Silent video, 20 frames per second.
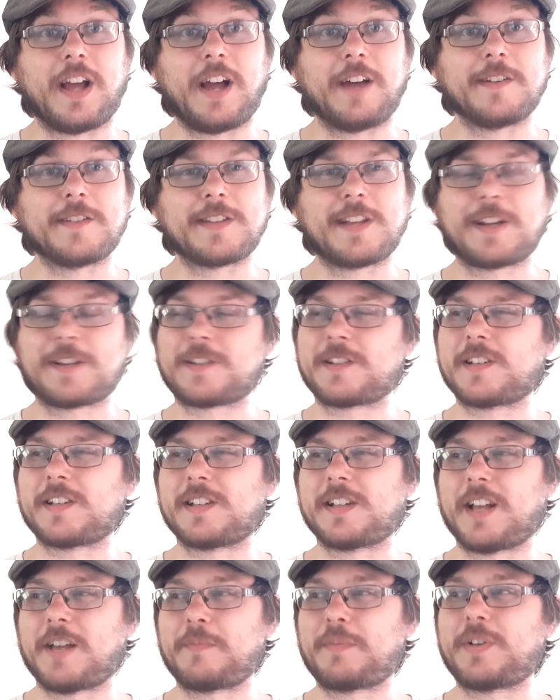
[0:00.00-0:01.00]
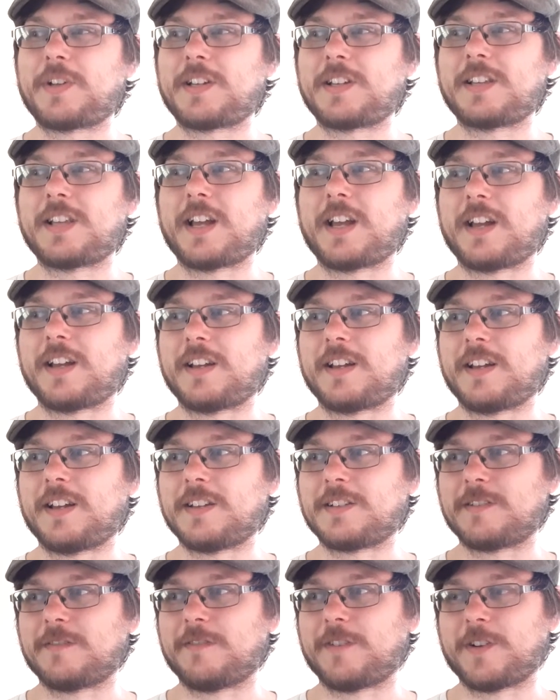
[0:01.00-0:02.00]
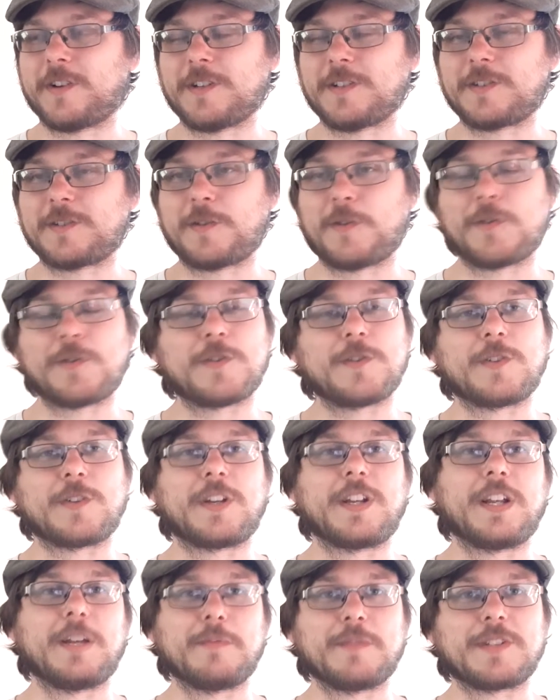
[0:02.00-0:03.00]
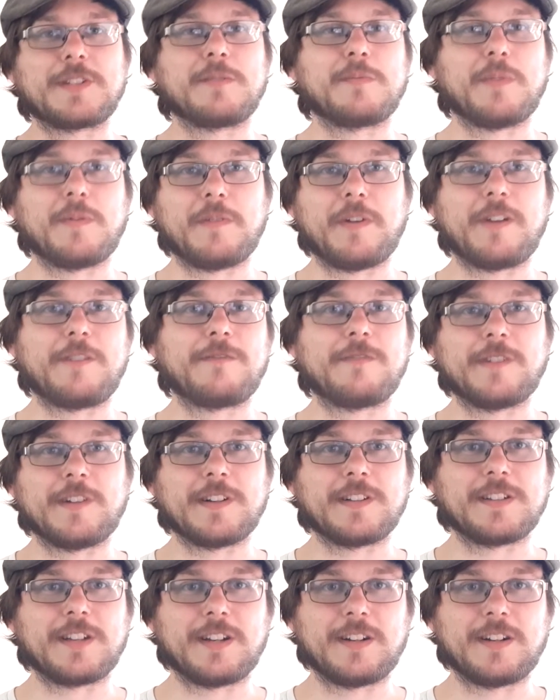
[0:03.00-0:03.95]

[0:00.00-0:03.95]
I played that as a very social game with some of my friends.